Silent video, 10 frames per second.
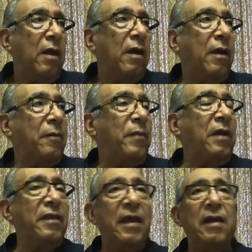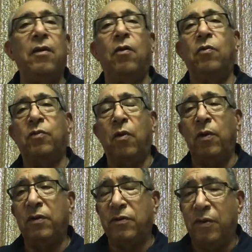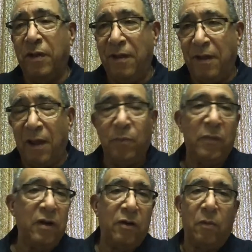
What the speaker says: And then, I'm going to go.